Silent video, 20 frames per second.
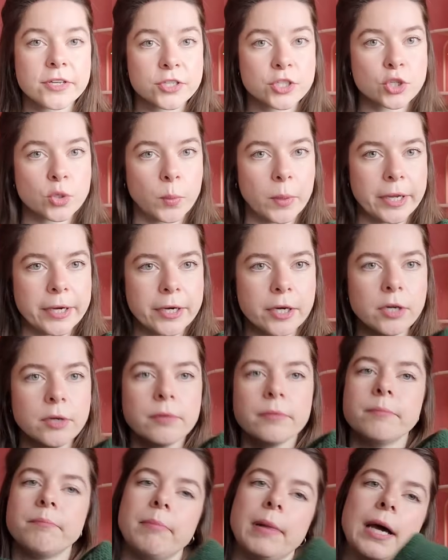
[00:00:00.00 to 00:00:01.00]

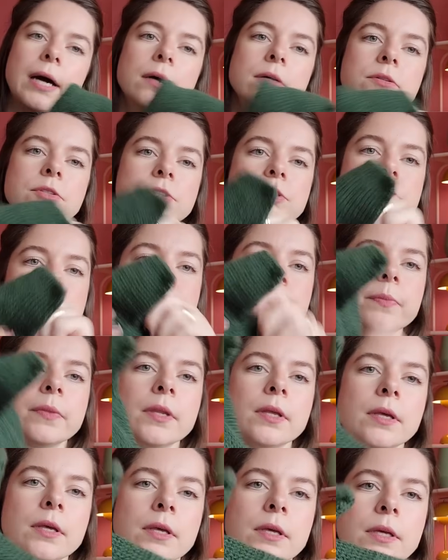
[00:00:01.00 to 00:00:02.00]
sweater blouse.
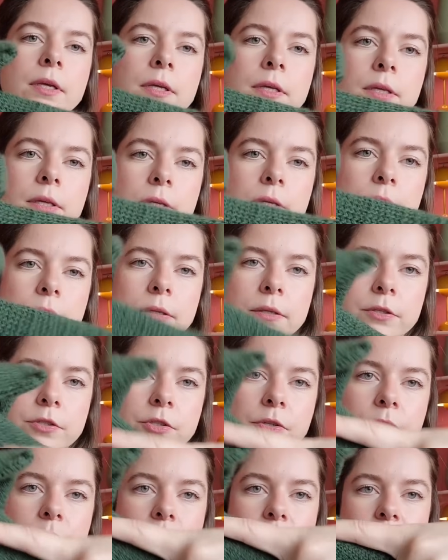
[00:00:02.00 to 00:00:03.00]

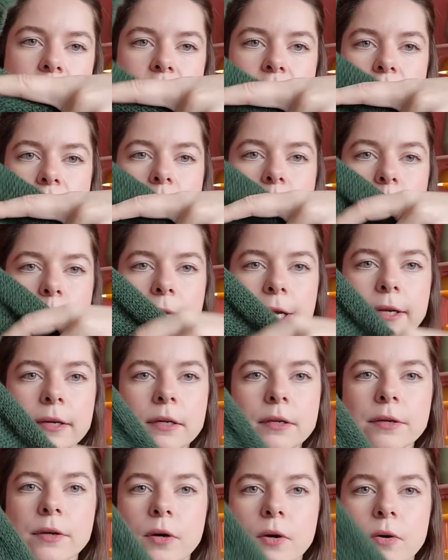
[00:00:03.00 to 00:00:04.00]
So you can see the
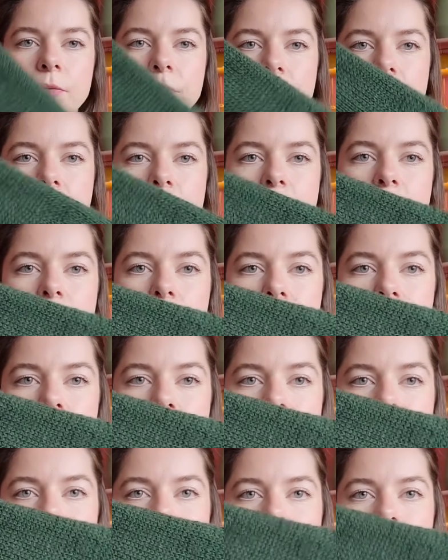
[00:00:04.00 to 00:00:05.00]
raglan over here.
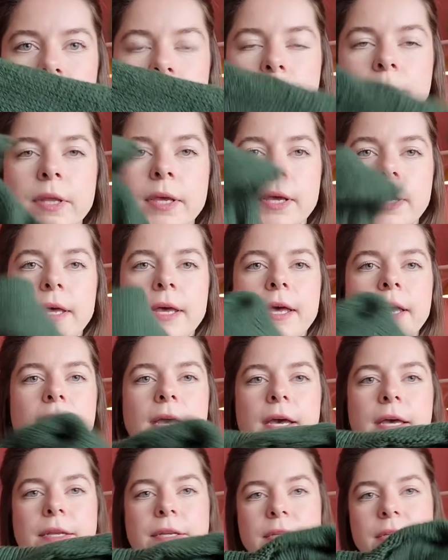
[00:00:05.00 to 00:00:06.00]

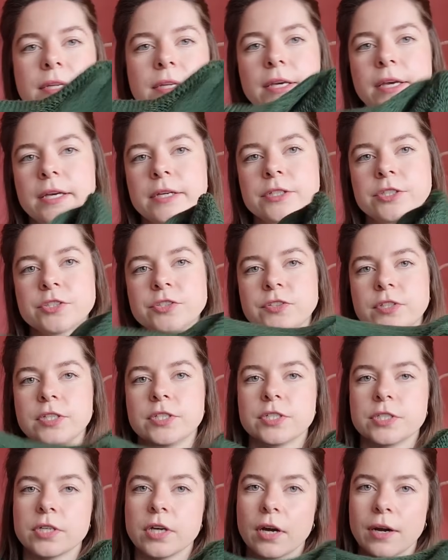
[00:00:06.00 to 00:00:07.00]
And it has
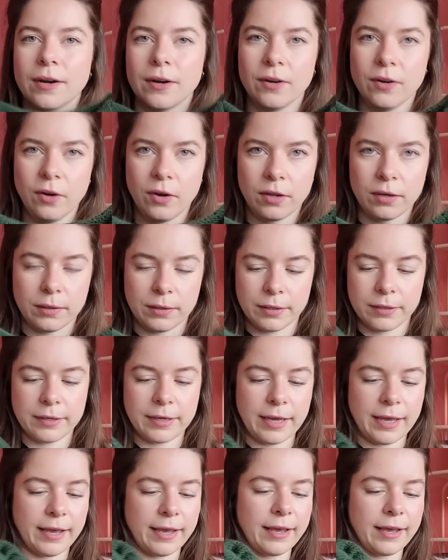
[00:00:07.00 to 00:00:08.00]
this
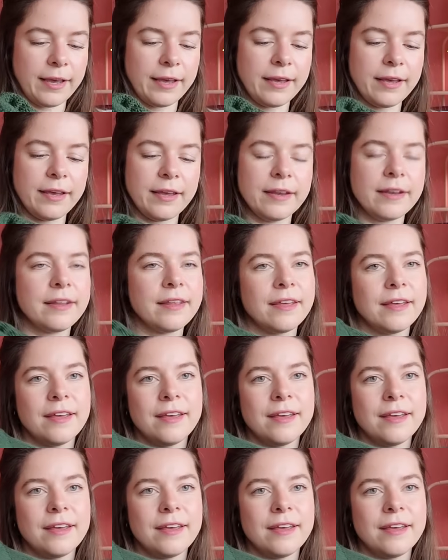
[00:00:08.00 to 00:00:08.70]
collar, and